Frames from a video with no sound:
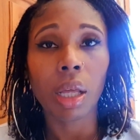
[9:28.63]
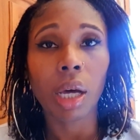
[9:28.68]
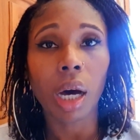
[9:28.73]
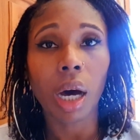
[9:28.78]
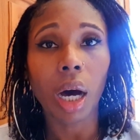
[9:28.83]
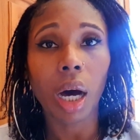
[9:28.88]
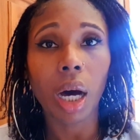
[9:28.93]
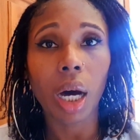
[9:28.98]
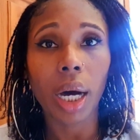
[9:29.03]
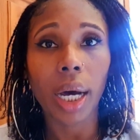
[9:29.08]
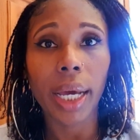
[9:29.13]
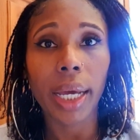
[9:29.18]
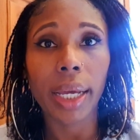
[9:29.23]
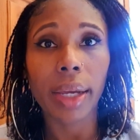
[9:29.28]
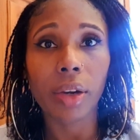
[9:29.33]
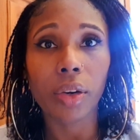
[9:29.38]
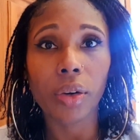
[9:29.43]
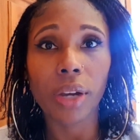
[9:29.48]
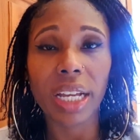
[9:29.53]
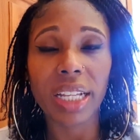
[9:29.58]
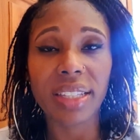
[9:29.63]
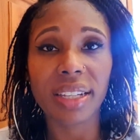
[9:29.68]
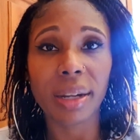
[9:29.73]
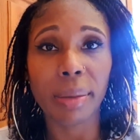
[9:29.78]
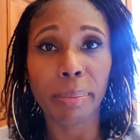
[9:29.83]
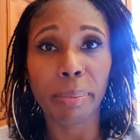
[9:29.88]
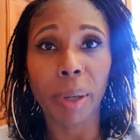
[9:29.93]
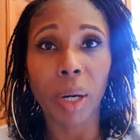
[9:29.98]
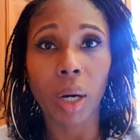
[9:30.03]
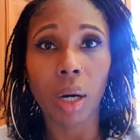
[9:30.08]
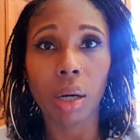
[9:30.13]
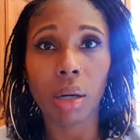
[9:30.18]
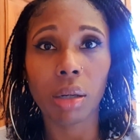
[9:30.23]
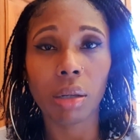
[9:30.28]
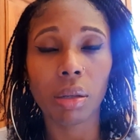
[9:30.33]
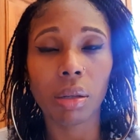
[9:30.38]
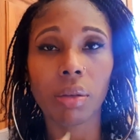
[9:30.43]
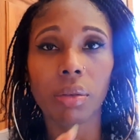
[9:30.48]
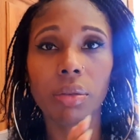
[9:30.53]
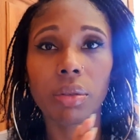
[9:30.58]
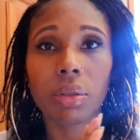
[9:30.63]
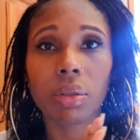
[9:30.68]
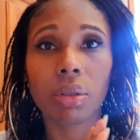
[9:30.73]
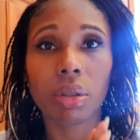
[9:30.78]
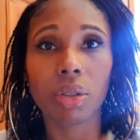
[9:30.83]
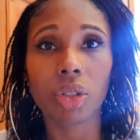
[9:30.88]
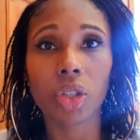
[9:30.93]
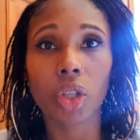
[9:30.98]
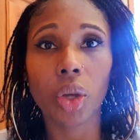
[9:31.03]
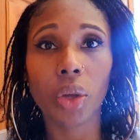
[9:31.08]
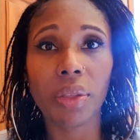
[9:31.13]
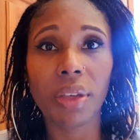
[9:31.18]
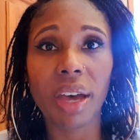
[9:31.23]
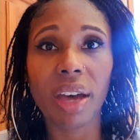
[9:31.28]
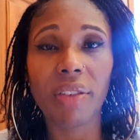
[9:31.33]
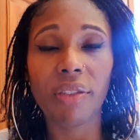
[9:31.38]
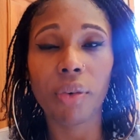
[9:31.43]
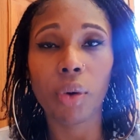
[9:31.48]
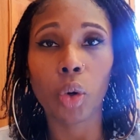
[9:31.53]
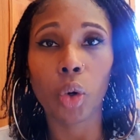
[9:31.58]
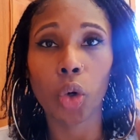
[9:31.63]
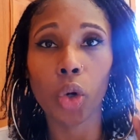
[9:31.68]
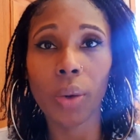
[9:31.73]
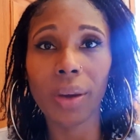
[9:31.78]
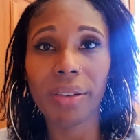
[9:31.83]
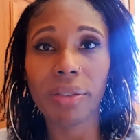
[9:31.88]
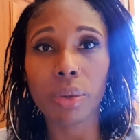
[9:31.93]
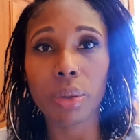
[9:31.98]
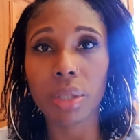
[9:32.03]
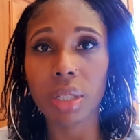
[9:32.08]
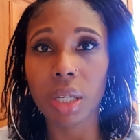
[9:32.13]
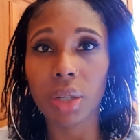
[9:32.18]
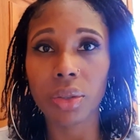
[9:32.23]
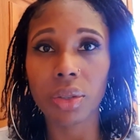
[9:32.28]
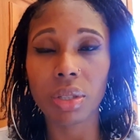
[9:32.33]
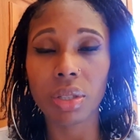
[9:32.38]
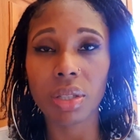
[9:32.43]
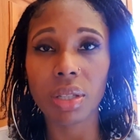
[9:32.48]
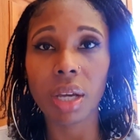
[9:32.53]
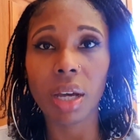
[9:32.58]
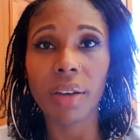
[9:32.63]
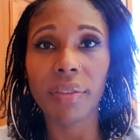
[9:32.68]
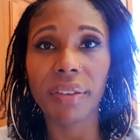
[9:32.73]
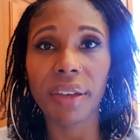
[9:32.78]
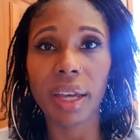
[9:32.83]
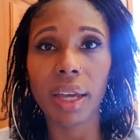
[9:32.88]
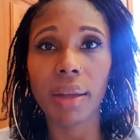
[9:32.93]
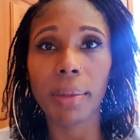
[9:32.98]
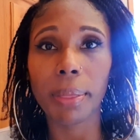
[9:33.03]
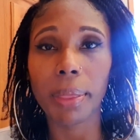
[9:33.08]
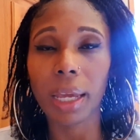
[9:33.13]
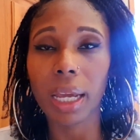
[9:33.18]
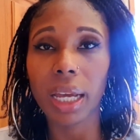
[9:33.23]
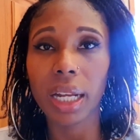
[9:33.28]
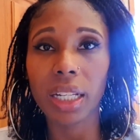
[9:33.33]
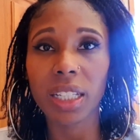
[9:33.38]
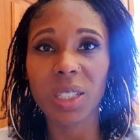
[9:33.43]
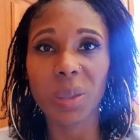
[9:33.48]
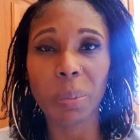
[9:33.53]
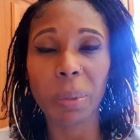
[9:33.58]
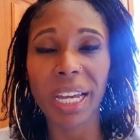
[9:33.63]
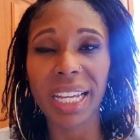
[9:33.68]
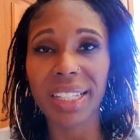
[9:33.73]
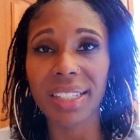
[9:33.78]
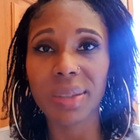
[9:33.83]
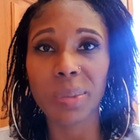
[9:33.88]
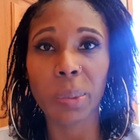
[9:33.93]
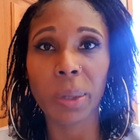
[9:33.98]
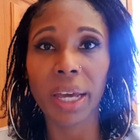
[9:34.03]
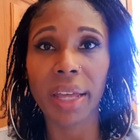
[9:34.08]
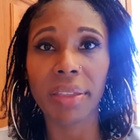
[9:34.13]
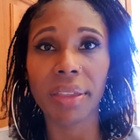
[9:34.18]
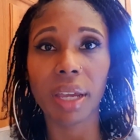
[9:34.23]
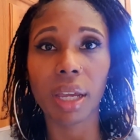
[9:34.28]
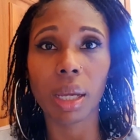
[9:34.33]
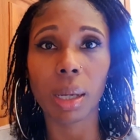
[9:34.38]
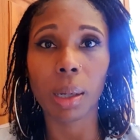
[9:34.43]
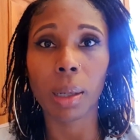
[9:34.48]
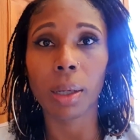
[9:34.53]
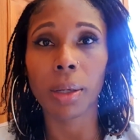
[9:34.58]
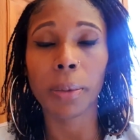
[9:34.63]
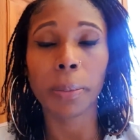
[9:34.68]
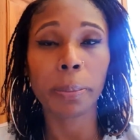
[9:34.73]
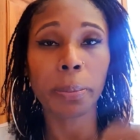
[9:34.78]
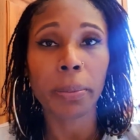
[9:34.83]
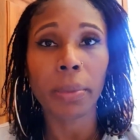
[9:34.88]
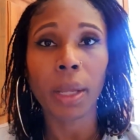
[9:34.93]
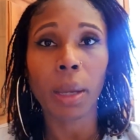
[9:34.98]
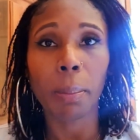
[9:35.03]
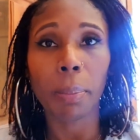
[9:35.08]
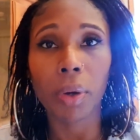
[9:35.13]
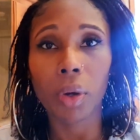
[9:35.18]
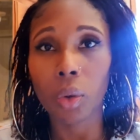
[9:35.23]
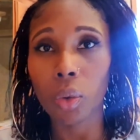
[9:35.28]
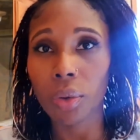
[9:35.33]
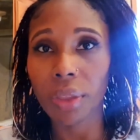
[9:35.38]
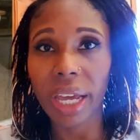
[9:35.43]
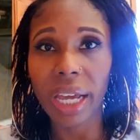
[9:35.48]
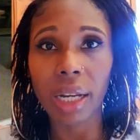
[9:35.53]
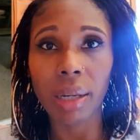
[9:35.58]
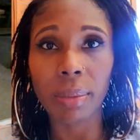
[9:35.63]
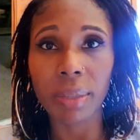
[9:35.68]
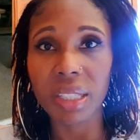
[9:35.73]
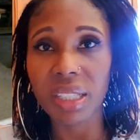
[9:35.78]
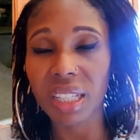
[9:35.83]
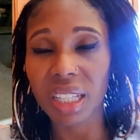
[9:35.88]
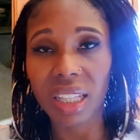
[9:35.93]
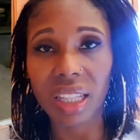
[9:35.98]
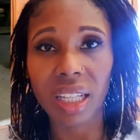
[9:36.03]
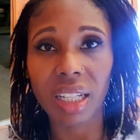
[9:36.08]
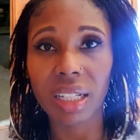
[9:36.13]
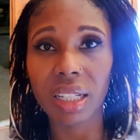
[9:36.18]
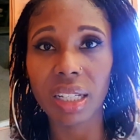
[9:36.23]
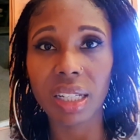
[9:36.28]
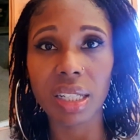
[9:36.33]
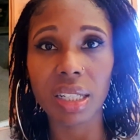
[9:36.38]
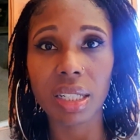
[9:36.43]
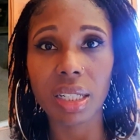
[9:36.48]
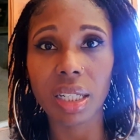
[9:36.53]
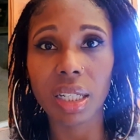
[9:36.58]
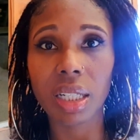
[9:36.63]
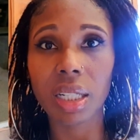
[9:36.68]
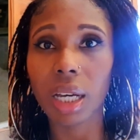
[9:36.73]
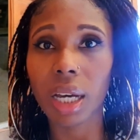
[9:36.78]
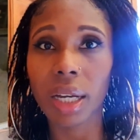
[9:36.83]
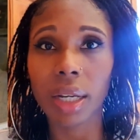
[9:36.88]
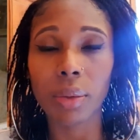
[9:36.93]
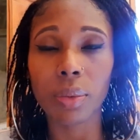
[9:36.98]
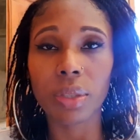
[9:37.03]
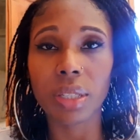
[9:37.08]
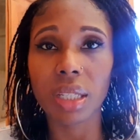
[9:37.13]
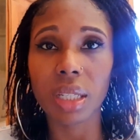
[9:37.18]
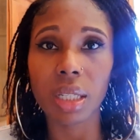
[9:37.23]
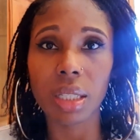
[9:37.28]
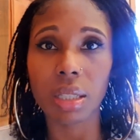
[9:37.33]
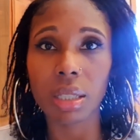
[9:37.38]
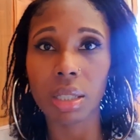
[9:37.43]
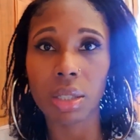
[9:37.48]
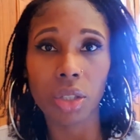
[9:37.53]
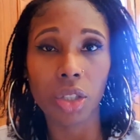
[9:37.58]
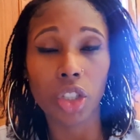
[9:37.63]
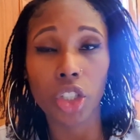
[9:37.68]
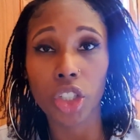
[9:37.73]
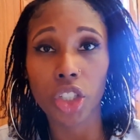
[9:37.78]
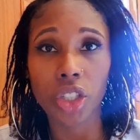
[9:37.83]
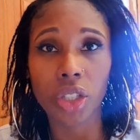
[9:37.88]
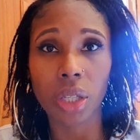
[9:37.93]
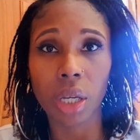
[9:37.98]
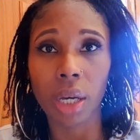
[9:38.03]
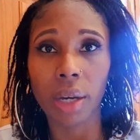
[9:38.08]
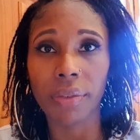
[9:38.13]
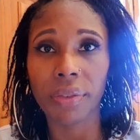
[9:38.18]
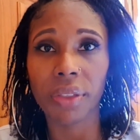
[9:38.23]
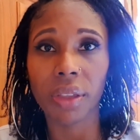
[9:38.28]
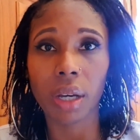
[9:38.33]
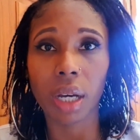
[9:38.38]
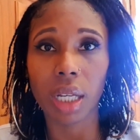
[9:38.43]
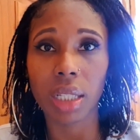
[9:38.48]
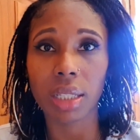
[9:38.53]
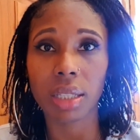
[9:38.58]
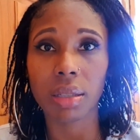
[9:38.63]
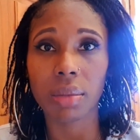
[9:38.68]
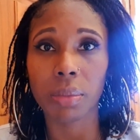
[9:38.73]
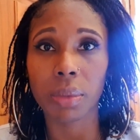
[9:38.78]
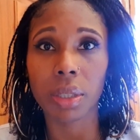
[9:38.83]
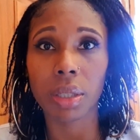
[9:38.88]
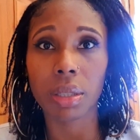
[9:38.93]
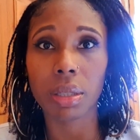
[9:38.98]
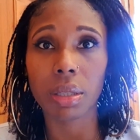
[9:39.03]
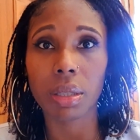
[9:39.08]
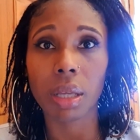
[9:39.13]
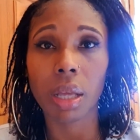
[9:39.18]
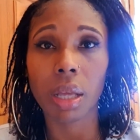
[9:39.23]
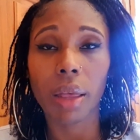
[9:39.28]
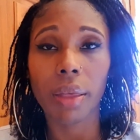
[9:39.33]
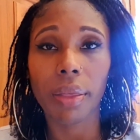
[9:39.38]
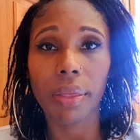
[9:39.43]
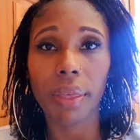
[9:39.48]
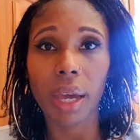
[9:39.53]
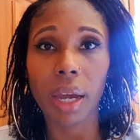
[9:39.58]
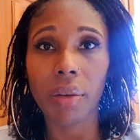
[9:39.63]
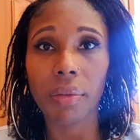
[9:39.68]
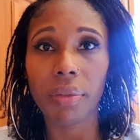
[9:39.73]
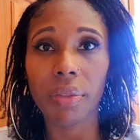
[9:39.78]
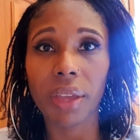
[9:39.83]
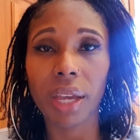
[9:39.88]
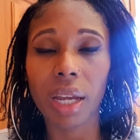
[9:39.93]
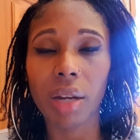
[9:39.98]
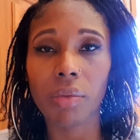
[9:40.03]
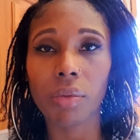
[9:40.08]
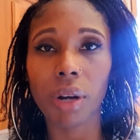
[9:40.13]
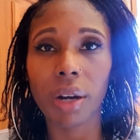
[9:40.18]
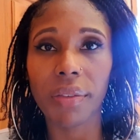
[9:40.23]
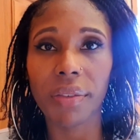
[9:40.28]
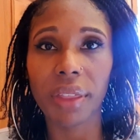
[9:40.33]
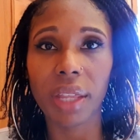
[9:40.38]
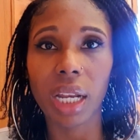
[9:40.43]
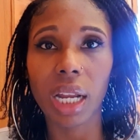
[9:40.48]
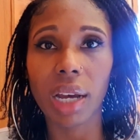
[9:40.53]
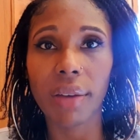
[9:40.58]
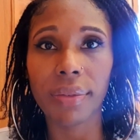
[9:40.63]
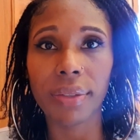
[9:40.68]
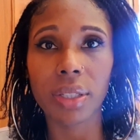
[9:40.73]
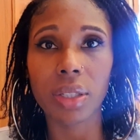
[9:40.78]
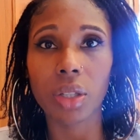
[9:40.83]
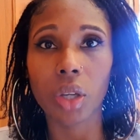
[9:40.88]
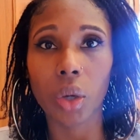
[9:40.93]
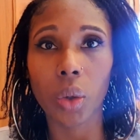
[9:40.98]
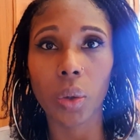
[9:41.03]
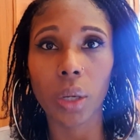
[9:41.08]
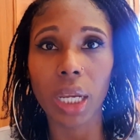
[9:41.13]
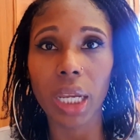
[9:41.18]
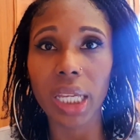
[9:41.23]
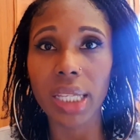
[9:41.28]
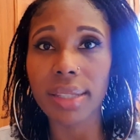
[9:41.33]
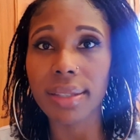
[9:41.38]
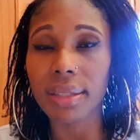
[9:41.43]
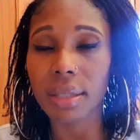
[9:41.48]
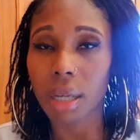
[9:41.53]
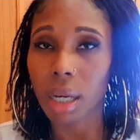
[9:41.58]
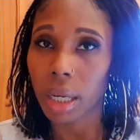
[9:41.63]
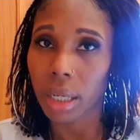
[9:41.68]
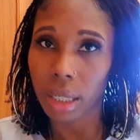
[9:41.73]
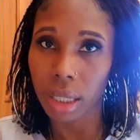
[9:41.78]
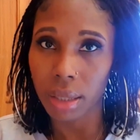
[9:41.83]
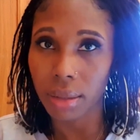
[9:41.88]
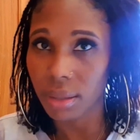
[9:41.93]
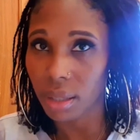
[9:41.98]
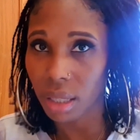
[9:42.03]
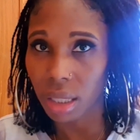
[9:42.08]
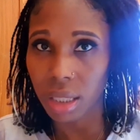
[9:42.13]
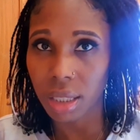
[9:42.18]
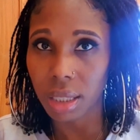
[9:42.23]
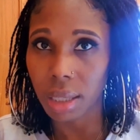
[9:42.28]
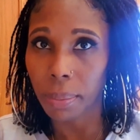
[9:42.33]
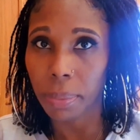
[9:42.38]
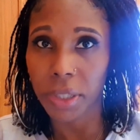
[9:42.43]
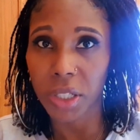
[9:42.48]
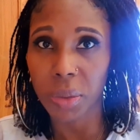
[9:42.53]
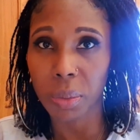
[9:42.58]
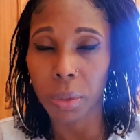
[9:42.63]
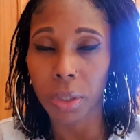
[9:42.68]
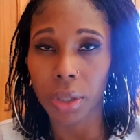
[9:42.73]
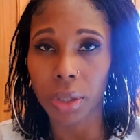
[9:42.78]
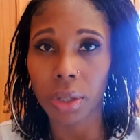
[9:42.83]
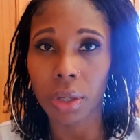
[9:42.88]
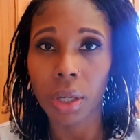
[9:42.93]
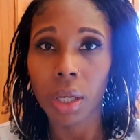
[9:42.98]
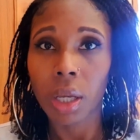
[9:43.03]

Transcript: I created a bar. So therefore, whoever was going to serve it, they had a space where they could put all the elements that they needed, and it was easy to just serve the customers there and then, rather than having to go inside into the establishment.